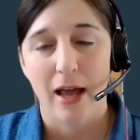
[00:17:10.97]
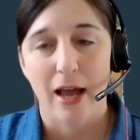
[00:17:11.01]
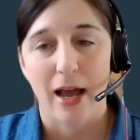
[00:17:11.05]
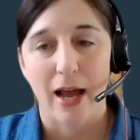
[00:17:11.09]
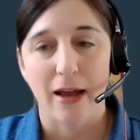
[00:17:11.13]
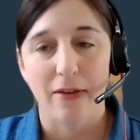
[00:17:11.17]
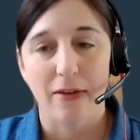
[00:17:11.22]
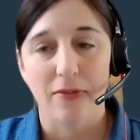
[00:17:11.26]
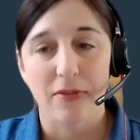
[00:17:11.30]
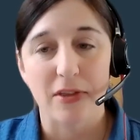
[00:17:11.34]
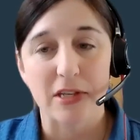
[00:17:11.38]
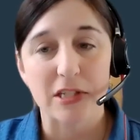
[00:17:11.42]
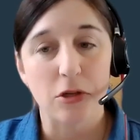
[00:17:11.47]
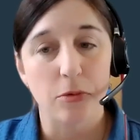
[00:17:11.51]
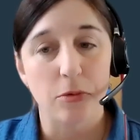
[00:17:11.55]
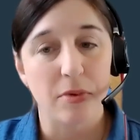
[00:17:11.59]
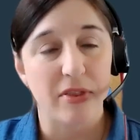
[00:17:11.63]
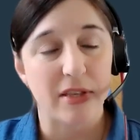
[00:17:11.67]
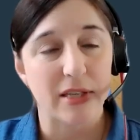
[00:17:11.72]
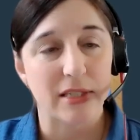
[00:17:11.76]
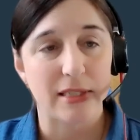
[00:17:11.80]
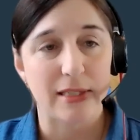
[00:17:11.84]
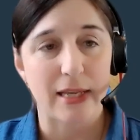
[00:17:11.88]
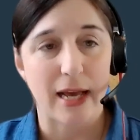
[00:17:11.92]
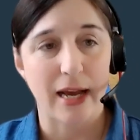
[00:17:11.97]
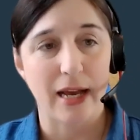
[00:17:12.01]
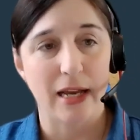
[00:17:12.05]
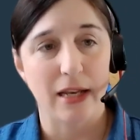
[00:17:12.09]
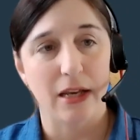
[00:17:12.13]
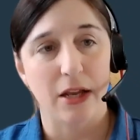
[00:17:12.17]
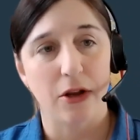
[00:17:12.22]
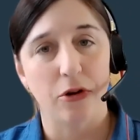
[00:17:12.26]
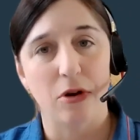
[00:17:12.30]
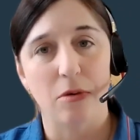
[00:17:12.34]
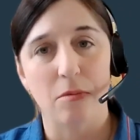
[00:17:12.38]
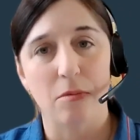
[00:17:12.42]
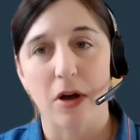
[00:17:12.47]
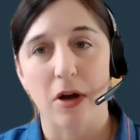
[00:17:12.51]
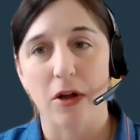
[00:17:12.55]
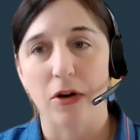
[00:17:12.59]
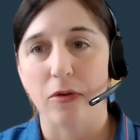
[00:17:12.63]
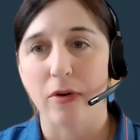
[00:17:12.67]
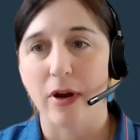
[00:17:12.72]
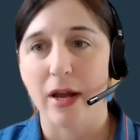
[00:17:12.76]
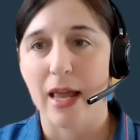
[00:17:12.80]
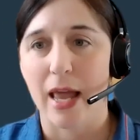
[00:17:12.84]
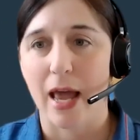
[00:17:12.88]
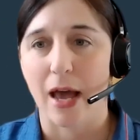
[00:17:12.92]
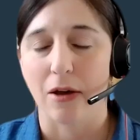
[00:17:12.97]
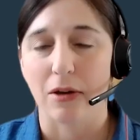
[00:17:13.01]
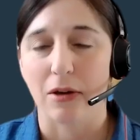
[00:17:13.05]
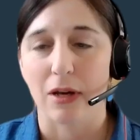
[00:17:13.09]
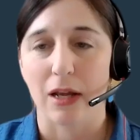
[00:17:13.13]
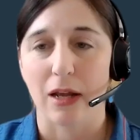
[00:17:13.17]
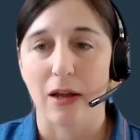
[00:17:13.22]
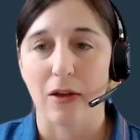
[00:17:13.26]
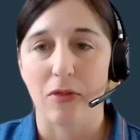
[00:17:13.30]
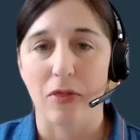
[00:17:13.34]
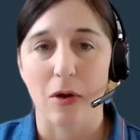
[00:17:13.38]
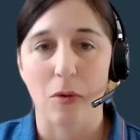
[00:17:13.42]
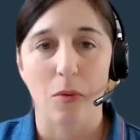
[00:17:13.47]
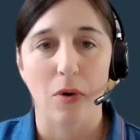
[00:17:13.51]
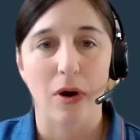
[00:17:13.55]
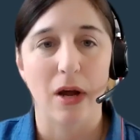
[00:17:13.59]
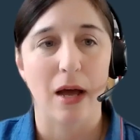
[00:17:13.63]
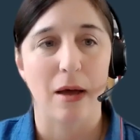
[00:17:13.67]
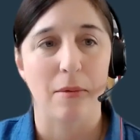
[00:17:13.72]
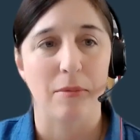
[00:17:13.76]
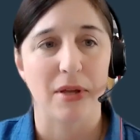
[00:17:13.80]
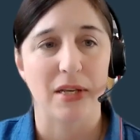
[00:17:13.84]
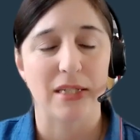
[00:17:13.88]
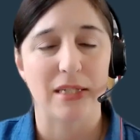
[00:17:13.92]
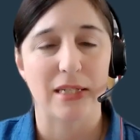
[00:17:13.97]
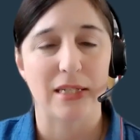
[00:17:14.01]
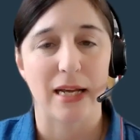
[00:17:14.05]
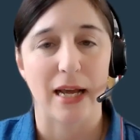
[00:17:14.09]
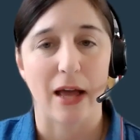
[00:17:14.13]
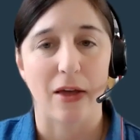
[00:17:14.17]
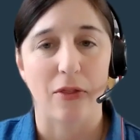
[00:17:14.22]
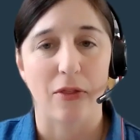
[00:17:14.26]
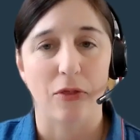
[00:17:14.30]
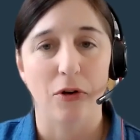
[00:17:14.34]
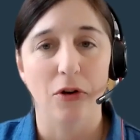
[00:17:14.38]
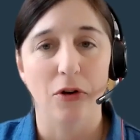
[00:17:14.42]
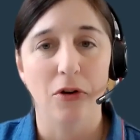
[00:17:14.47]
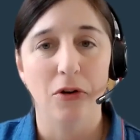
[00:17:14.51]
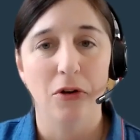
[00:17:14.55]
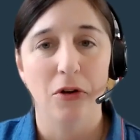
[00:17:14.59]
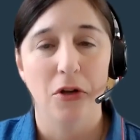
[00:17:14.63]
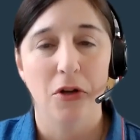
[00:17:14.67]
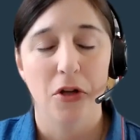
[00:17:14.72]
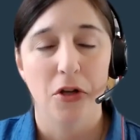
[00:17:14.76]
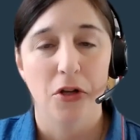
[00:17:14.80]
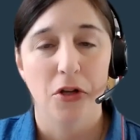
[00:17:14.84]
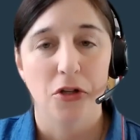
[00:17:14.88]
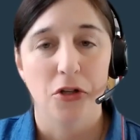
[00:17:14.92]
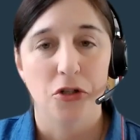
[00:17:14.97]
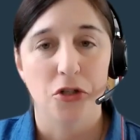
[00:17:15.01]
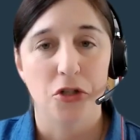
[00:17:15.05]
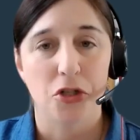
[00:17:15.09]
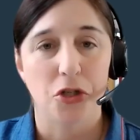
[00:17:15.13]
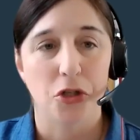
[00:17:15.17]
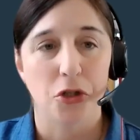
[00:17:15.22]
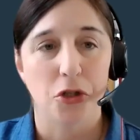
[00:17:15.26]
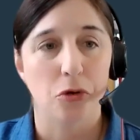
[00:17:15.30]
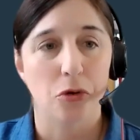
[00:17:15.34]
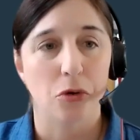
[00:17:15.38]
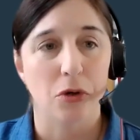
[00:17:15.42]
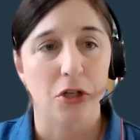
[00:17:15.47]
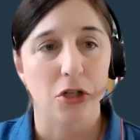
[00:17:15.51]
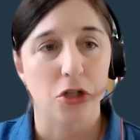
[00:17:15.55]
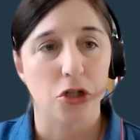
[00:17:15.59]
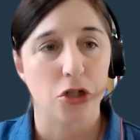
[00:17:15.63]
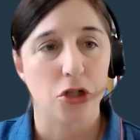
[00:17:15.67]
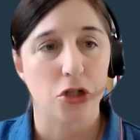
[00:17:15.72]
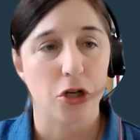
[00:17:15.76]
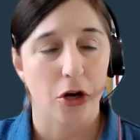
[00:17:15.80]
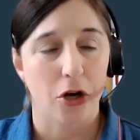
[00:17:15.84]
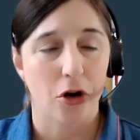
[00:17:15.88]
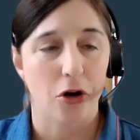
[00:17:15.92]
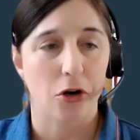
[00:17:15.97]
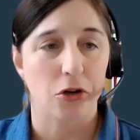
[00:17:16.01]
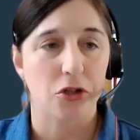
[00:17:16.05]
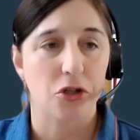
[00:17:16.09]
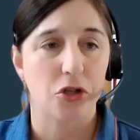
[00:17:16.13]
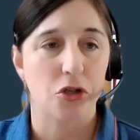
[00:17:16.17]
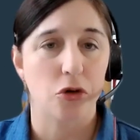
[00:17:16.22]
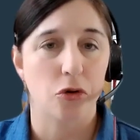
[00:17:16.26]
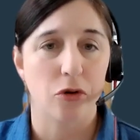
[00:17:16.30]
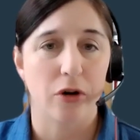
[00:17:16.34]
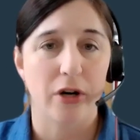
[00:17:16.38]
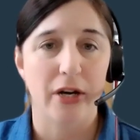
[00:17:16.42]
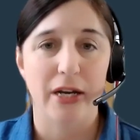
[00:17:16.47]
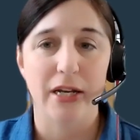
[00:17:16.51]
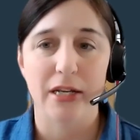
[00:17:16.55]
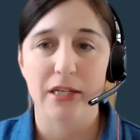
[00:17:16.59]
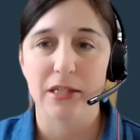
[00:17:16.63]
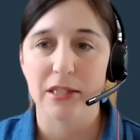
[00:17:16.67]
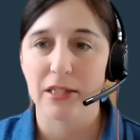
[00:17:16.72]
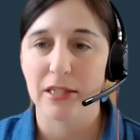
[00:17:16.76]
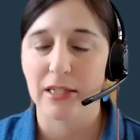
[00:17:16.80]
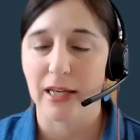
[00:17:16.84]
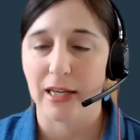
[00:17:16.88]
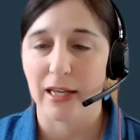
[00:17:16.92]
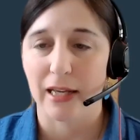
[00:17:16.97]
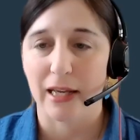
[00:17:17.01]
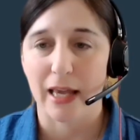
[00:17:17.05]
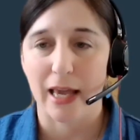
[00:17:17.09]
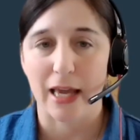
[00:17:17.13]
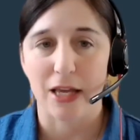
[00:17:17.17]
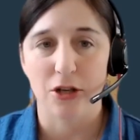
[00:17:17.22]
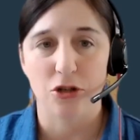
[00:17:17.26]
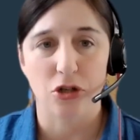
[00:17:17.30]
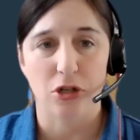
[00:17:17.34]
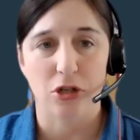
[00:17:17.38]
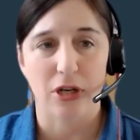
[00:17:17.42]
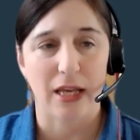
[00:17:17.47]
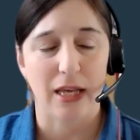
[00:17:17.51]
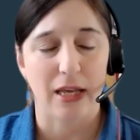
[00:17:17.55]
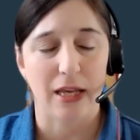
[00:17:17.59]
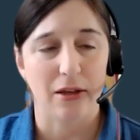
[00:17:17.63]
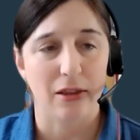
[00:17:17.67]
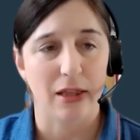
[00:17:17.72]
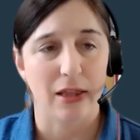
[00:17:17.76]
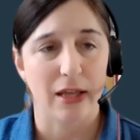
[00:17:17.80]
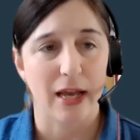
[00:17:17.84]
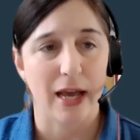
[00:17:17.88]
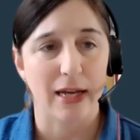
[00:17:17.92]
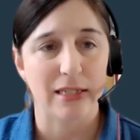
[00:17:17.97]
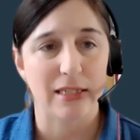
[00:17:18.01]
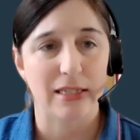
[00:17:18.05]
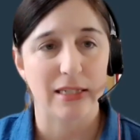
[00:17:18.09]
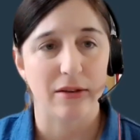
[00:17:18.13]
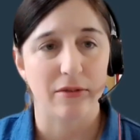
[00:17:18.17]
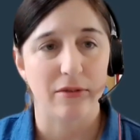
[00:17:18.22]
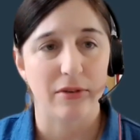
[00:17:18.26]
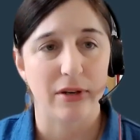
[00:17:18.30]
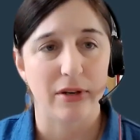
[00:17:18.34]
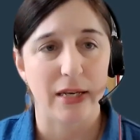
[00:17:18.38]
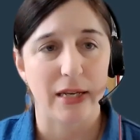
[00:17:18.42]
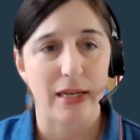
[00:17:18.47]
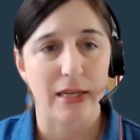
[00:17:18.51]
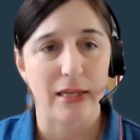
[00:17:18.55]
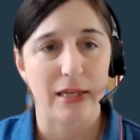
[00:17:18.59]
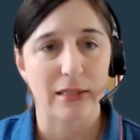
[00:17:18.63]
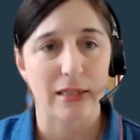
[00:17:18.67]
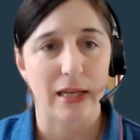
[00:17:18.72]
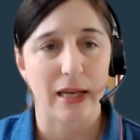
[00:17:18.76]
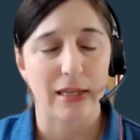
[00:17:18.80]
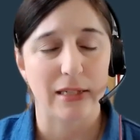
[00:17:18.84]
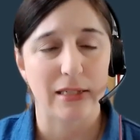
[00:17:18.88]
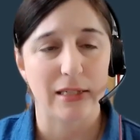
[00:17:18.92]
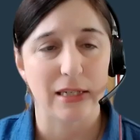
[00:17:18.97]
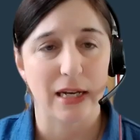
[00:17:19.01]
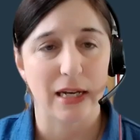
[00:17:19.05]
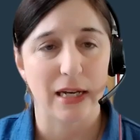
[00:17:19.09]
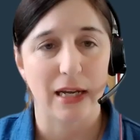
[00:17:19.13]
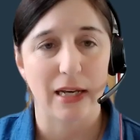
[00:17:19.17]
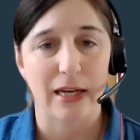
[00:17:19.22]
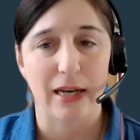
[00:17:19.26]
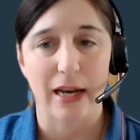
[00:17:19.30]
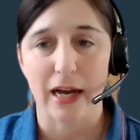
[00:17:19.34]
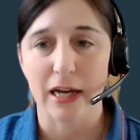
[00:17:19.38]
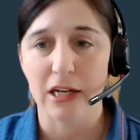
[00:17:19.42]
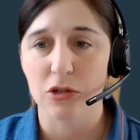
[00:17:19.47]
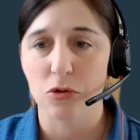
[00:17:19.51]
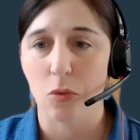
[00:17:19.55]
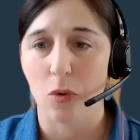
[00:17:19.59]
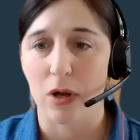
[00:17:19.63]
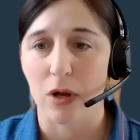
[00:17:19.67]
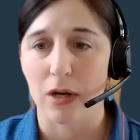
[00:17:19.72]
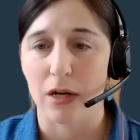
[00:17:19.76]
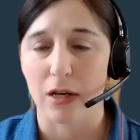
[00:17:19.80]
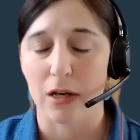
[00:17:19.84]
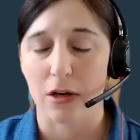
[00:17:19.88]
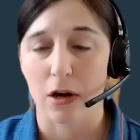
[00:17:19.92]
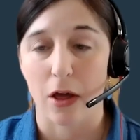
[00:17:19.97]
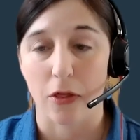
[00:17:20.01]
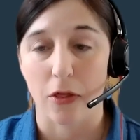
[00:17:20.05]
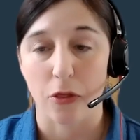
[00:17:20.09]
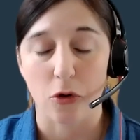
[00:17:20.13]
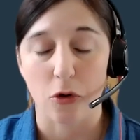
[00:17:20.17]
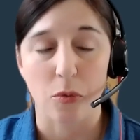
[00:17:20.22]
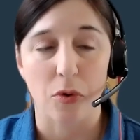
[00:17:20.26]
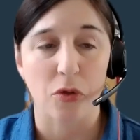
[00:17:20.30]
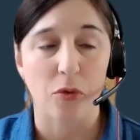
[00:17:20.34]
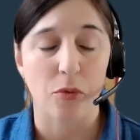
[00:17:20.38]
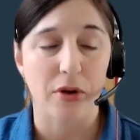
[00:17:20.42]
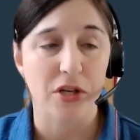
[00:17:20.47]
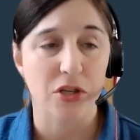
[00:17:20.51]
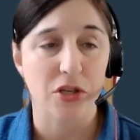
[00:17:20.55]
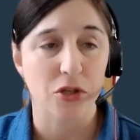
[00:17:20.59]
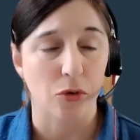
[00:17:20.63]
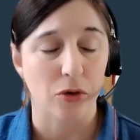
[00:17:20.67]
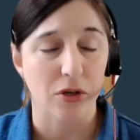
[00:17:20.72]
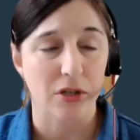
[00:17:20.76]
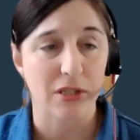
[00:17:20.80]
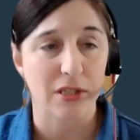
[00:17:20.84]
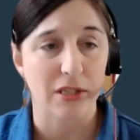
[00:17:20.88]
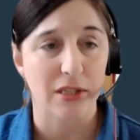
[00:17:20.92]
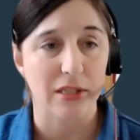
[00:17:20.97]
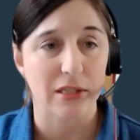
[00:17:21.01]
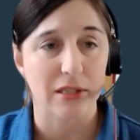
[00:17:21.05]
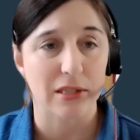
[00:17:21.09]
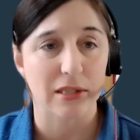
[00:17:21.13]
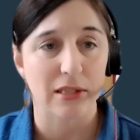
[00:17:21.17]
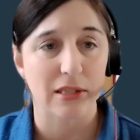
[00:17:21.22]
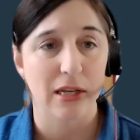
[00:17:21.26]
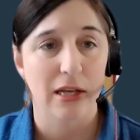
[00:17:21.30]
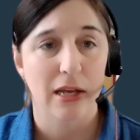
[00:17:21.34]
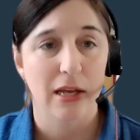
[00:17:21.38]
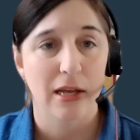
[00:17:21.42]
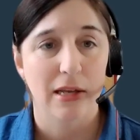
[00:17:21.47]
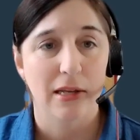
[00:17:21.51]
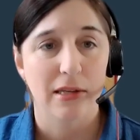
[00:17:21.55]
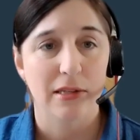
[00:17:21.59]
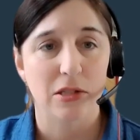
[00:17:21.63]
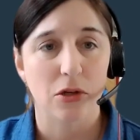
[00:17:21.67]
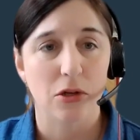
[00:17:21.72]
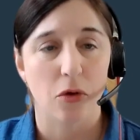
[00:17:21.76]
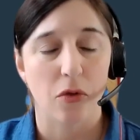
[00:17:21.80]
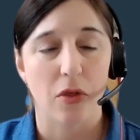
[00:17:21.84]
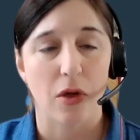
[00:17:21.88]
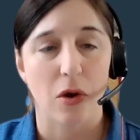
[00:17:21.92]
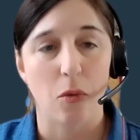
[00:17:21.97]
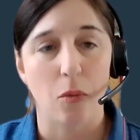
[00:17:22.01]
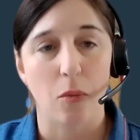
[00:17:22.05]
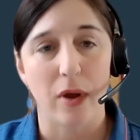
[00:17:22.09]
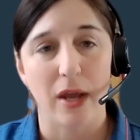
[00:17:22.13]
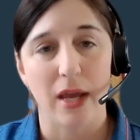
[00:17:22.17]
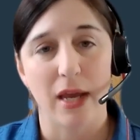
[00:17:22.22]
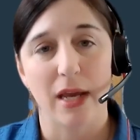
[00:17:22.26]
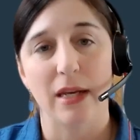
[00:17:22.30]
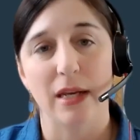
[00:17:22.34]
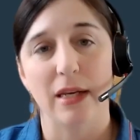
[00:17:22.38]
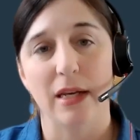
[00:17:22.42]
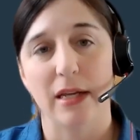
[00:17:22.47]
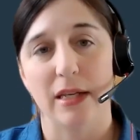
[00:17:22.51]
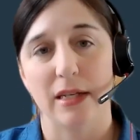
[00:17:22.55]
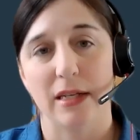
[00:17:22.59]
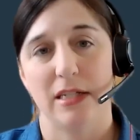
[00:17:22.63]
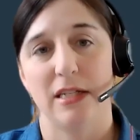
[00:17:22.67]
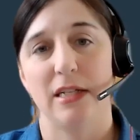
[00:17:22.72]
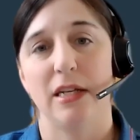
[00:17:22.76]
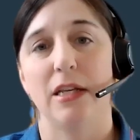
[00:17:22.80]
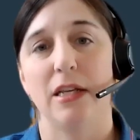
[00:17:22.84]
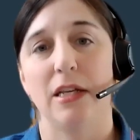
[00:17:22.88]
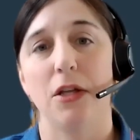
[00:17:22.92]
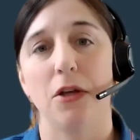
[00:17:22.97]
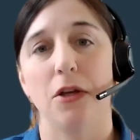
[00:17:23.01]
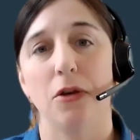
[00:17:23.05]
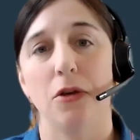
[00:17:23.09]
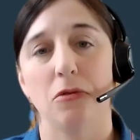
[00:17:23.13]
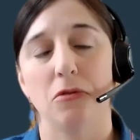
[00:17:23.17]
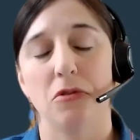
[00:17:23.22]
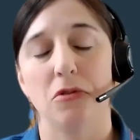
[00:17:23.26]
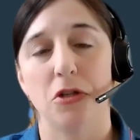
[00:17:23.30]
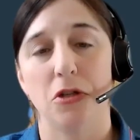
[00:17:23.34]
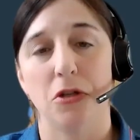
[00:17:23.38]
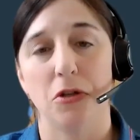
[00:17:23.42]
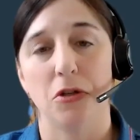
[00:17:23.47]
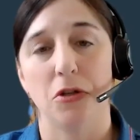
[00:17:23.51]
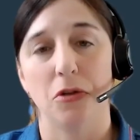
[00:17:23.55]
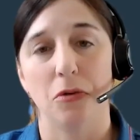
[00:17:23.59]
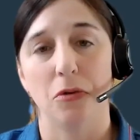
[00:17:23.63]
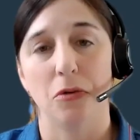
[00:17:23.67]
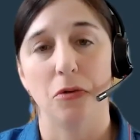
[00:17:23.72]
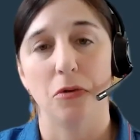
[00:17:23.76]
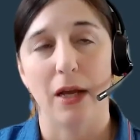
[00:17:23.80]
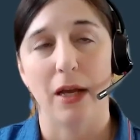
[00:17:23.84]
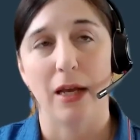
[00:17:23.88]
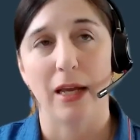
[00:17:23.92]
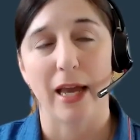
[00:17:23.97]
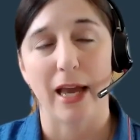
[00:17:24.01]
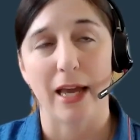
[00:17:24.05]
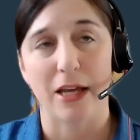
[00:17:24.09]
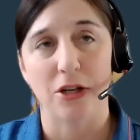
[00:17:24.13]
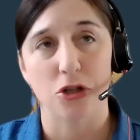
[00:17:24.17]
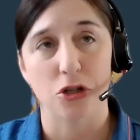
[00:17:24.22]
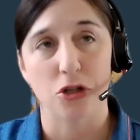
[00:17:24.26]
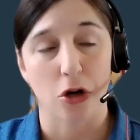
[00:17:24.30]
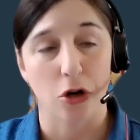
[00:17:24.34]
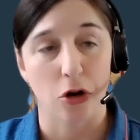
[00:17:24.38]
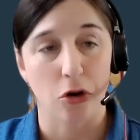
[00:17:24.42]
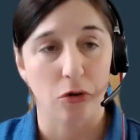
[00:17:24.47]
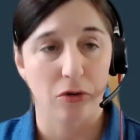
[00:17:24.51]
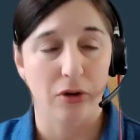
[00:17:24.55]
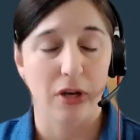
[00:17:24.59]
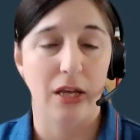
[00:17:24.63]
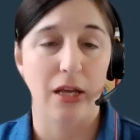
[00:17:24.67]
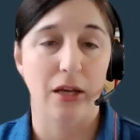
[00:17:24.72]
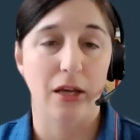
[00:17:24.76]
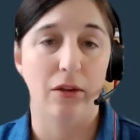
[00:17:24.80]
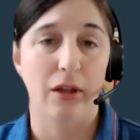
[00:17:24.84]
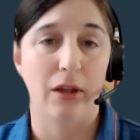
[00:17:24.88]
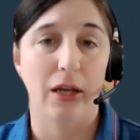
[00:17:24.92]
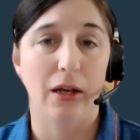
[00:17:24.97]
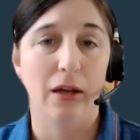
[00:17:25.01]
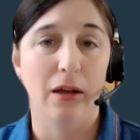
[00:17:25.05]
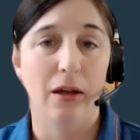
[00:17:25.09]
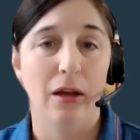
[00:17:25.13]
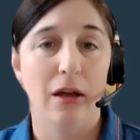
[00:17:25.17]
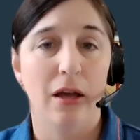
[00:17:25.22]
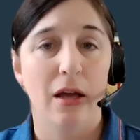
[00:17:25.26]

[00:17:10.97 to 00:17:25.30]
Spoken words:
And this will be the second year in Monterey County that we're coming together to share our stories, to engage in healing activities, and to connect one another with resources so that we can continue to engage in our own healing